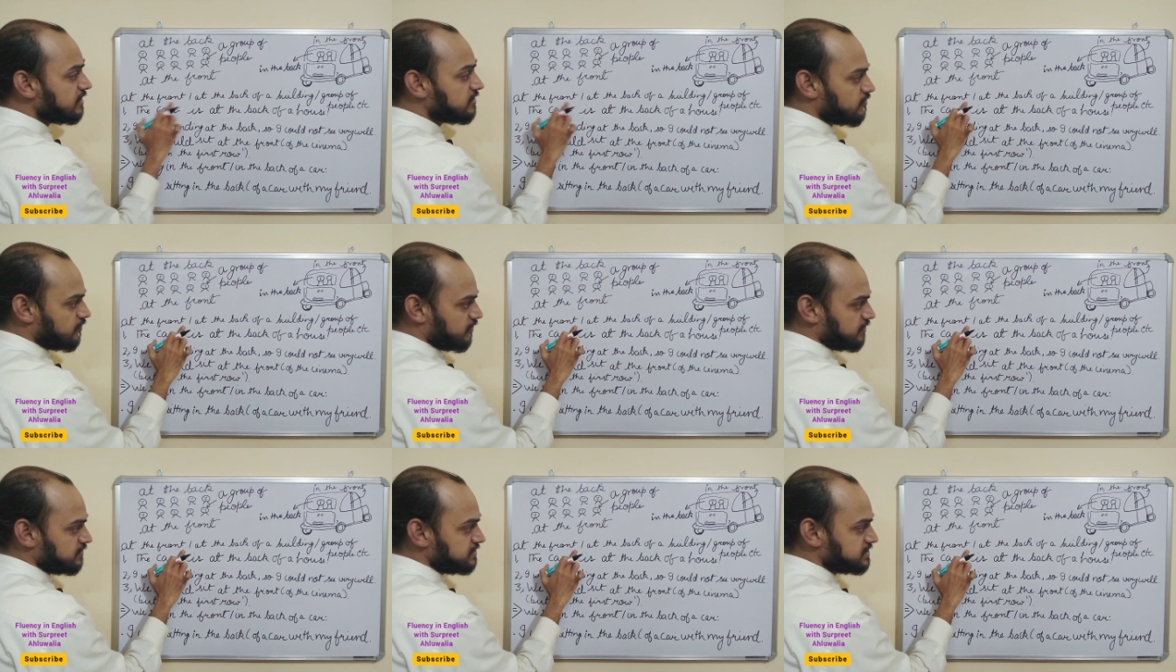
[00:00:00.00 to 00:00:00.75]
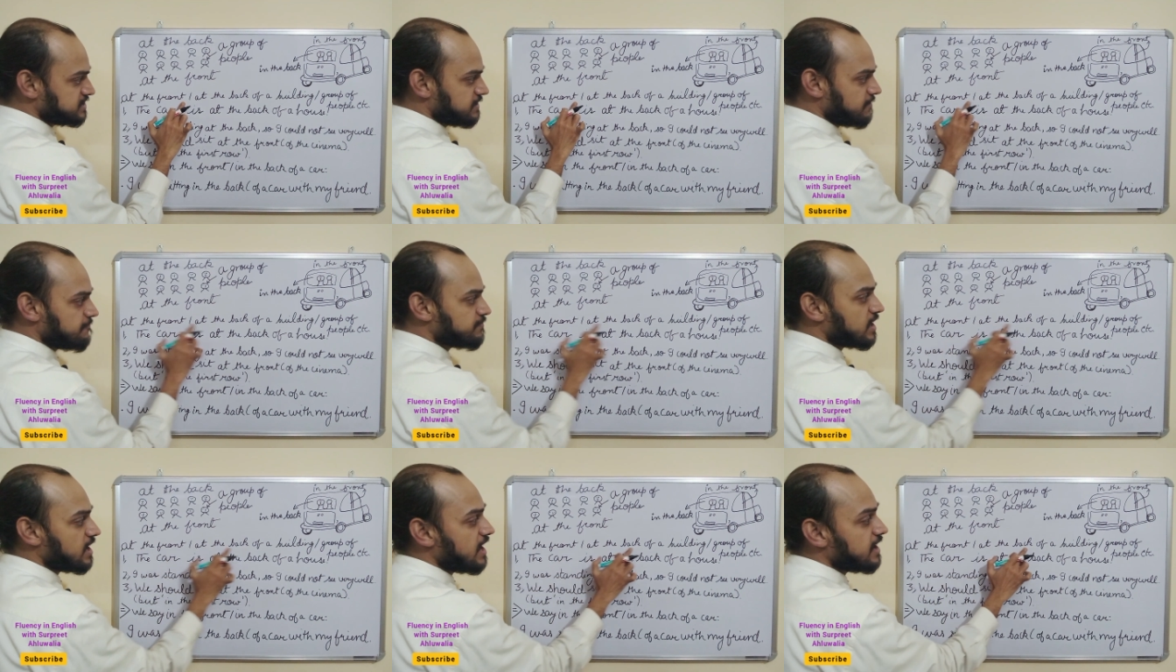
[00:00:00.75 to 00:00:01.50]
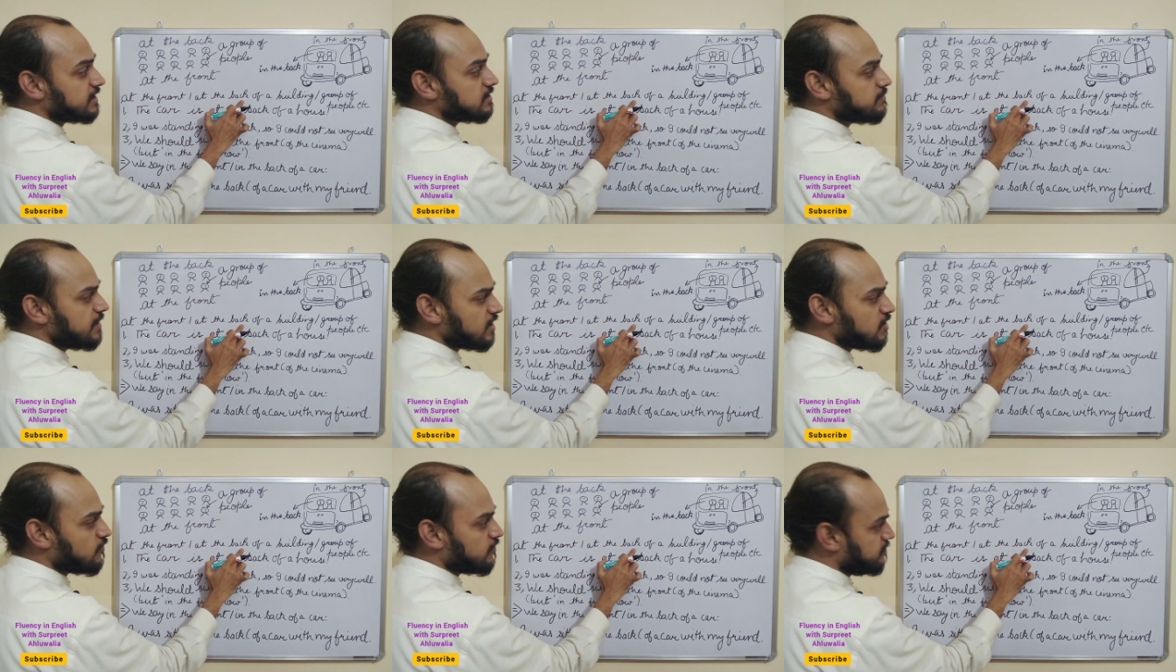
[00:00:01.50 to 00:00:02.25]
the front, at the back
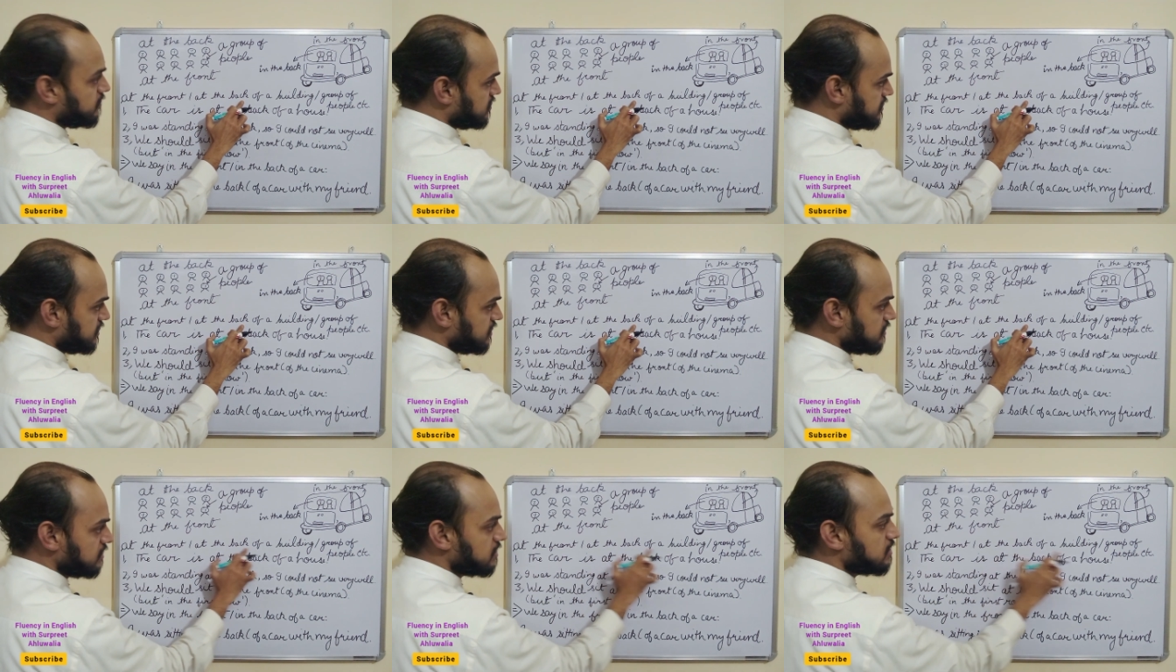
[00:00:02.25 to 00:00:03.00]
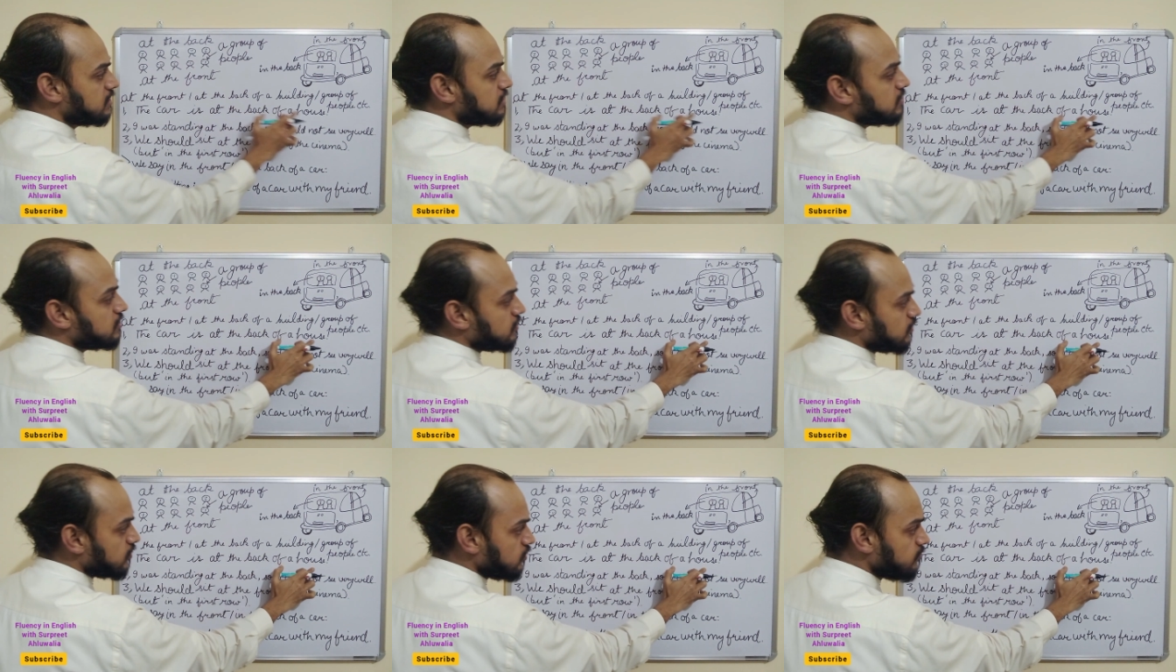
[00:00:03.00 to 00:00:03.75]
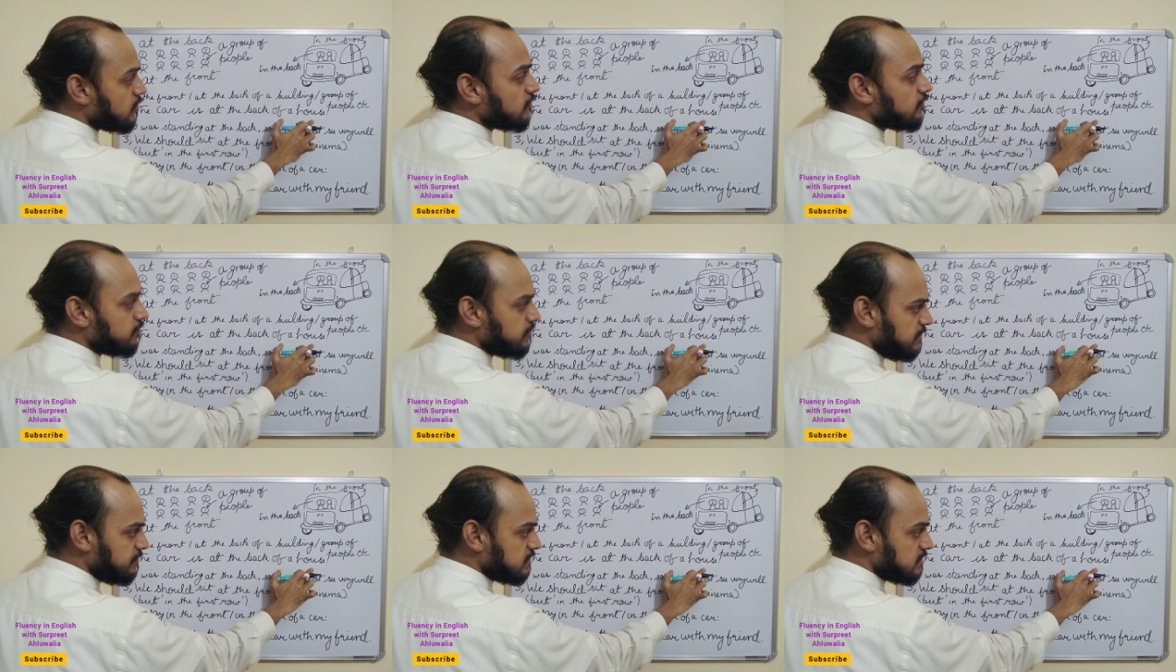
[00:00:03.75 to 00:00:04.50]
of a building, group of
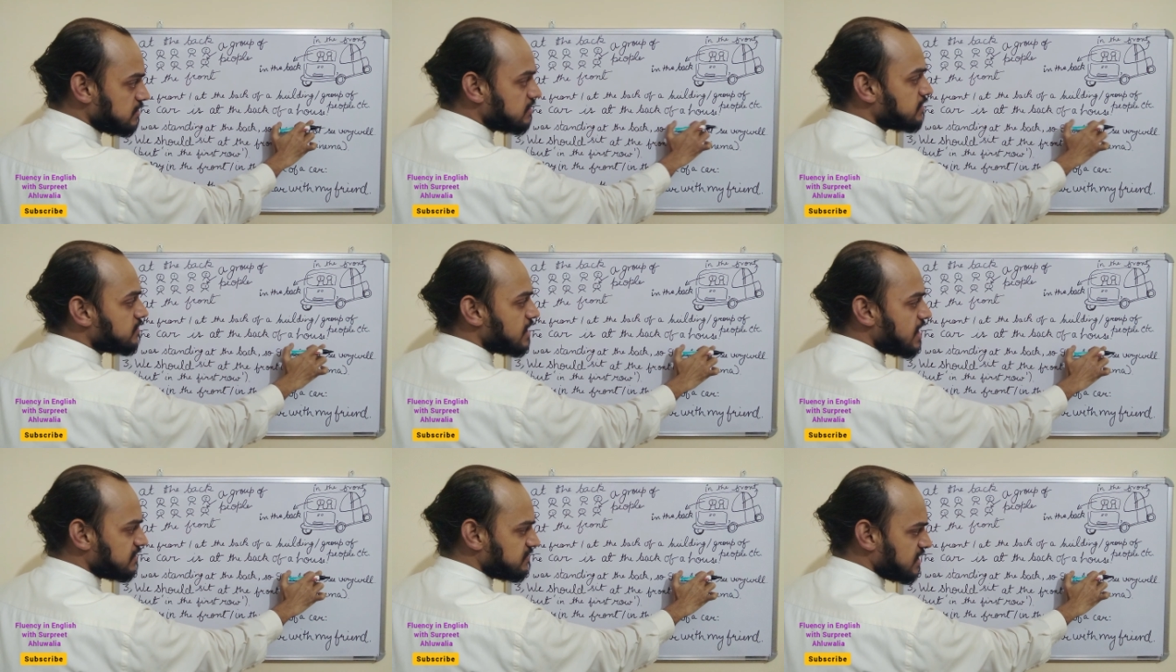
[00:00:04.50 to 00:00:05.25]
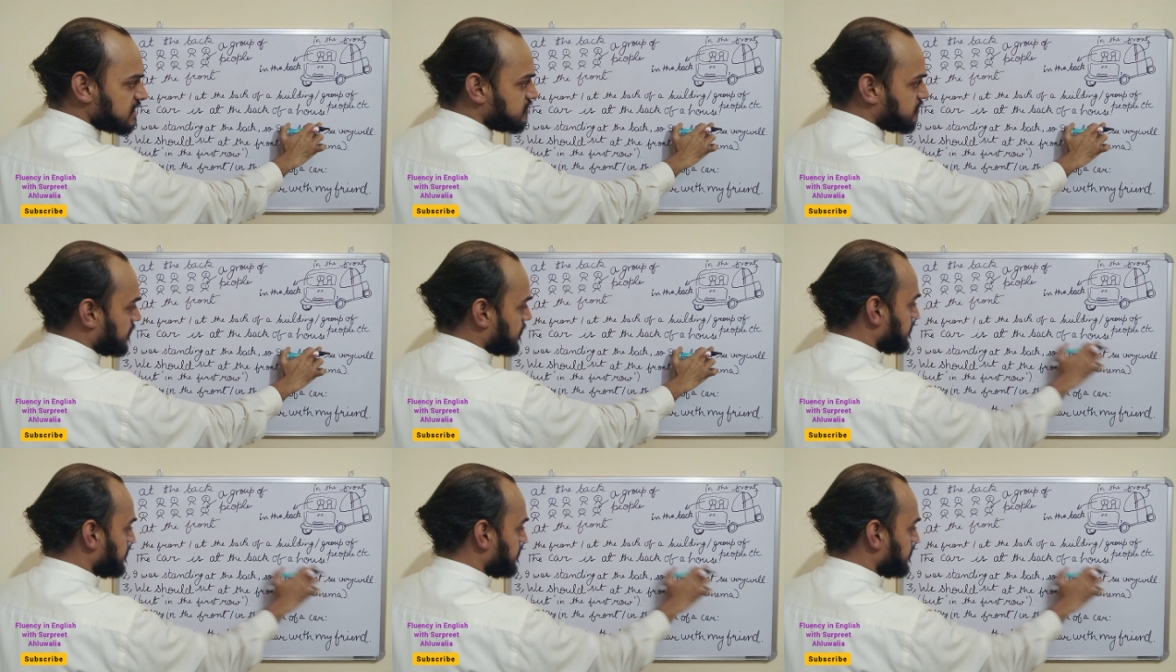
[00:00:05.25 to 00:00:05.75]
people, etc.